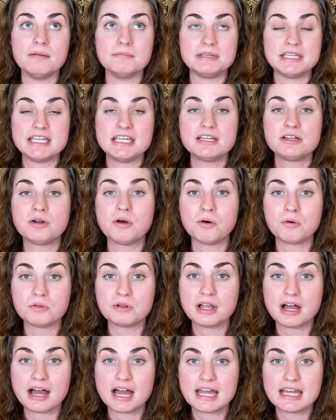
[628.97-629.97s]
E.
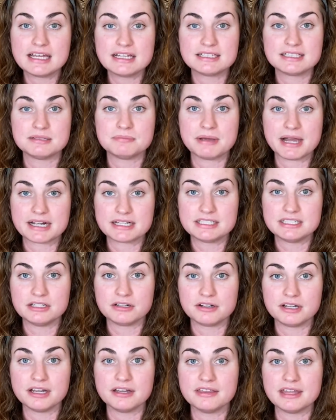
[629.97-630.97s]
coli is the
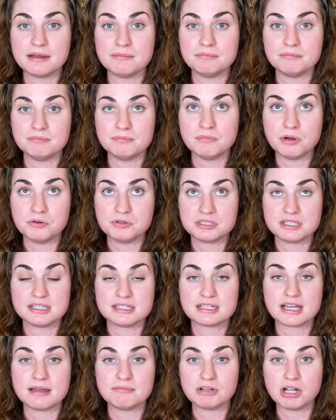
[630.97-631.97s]
bacteria that most of the
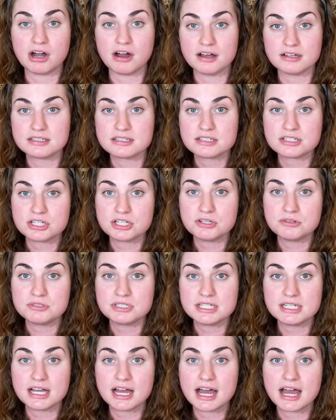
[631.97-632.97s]
time causes a
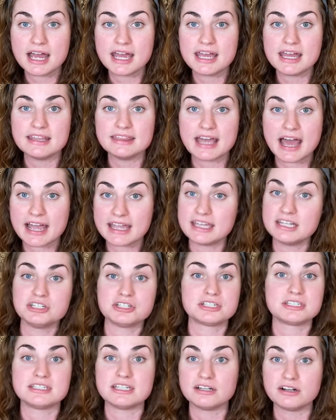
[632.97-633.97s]
UTI, and that can
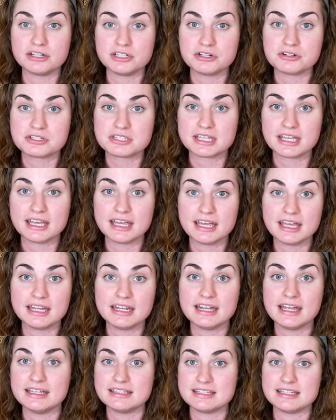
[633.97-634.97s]
just sit on your
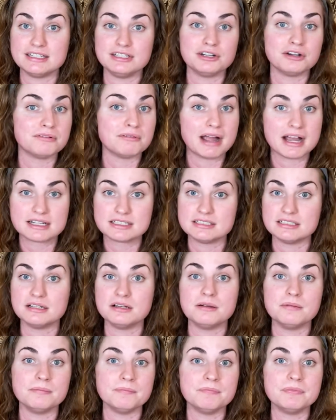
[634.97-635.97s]
skin. It's in your
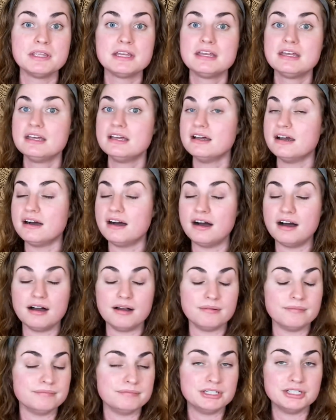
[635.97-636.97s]
rectum,
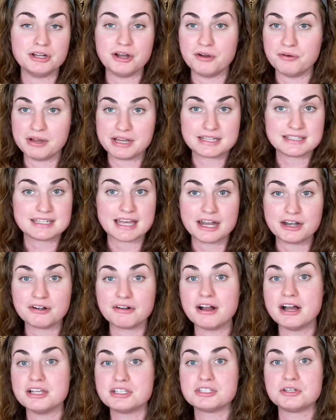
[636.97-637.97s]
you know,
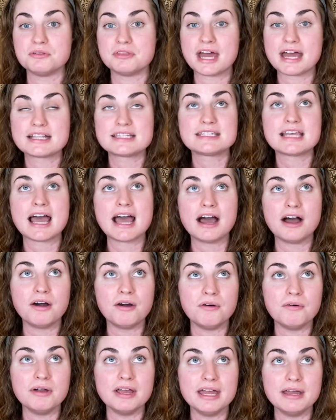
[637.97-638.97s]
etc. So that's
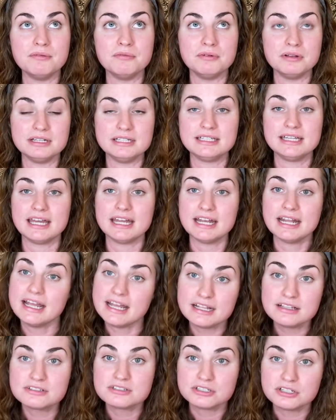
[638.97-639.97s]
how it would get
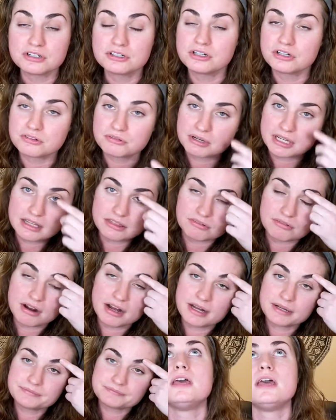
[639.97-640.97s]
into your
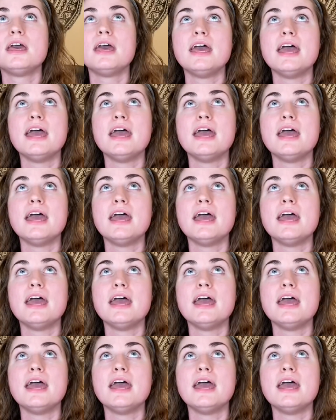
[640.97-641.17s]
urethra.